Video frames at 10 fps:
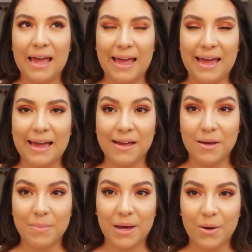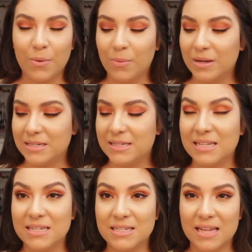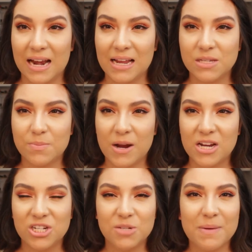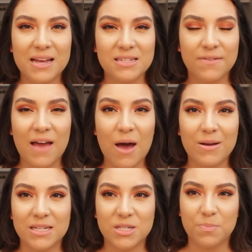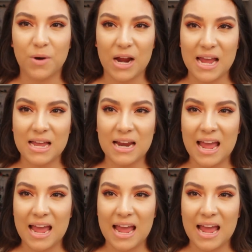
eh about was this setting spray, just because of how it's sprayed,